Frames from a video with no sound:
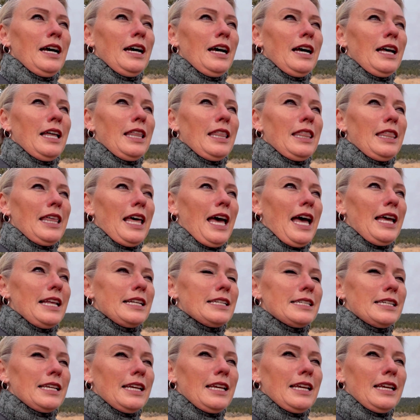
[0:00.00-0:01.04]

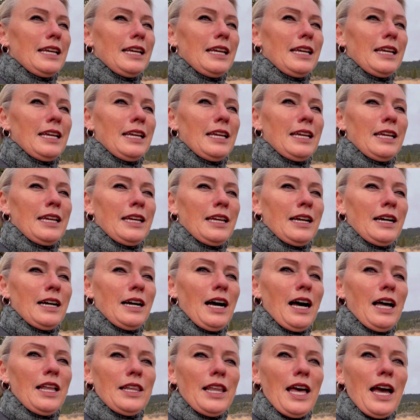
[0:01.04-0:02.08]
that
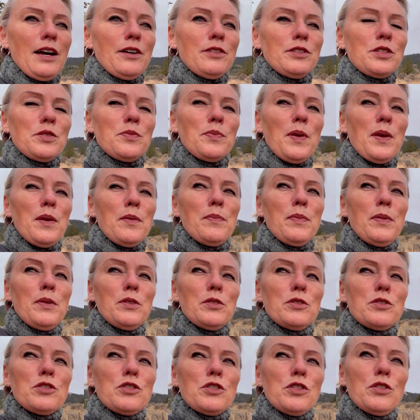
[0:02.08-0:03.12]
allows people
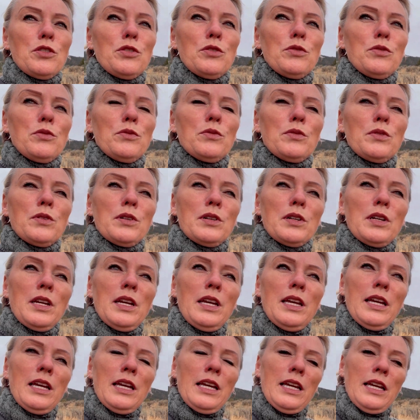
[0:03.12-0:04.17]
to
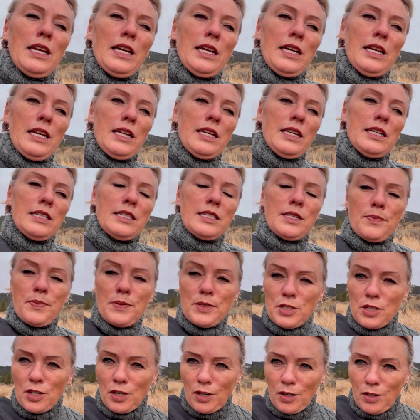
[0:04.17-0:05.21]
dip a
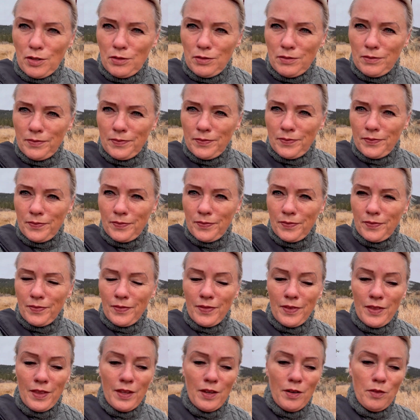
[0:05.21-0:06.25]
toe
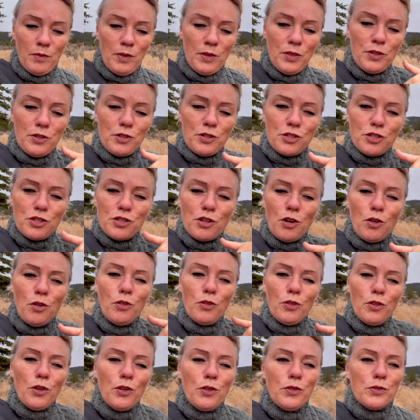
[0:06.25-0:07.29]
when their soul
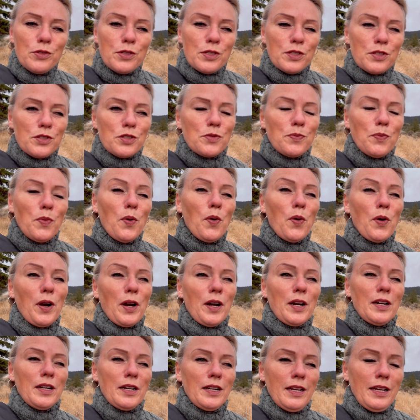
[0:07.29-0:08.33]
knows there's
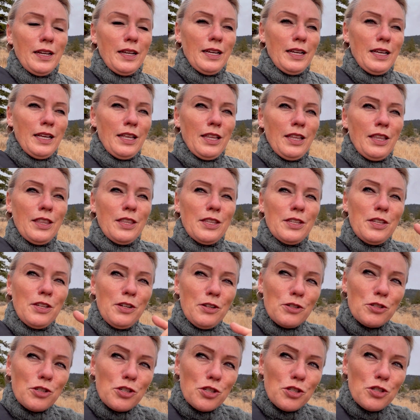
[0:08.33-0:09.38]
more. Your
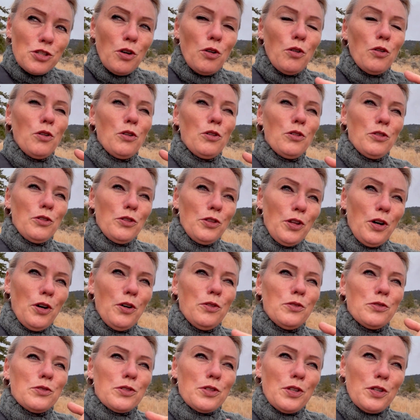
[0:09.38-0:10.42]
soul
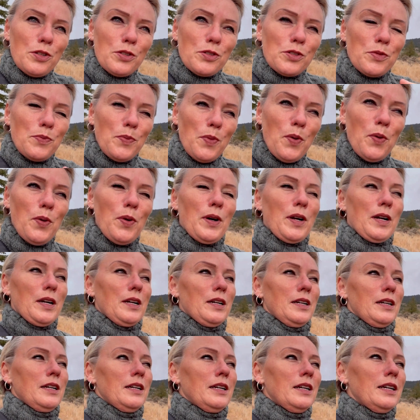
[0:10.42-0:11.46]
knows there's more.
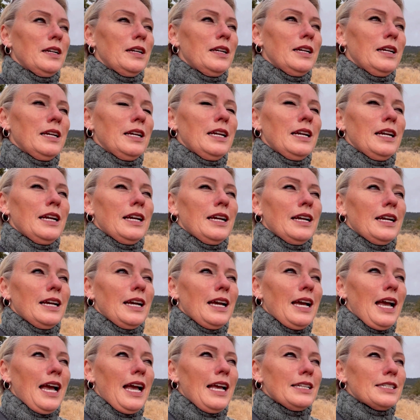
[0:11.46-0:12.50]

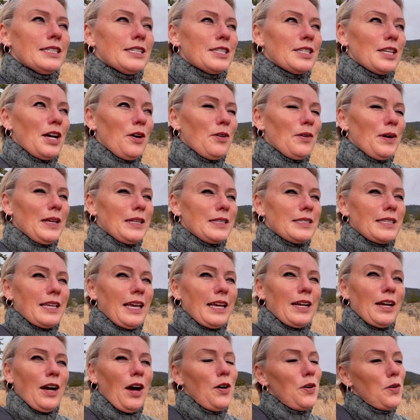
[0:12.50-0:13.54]
And so it's
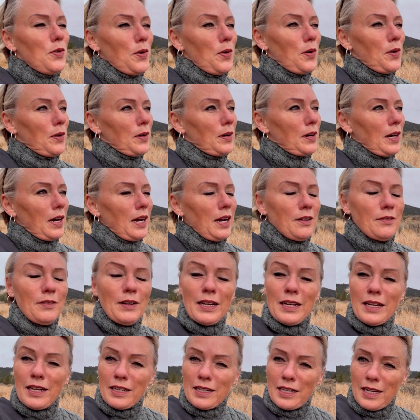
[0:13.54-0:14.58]
like, ooh, I
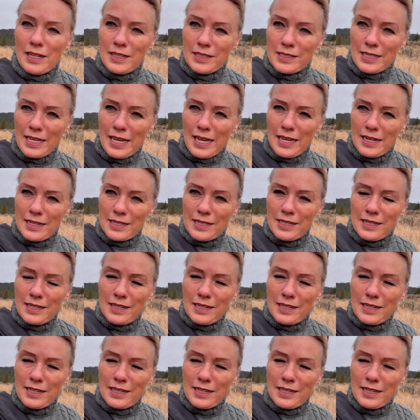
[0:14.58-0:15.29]
recognize that.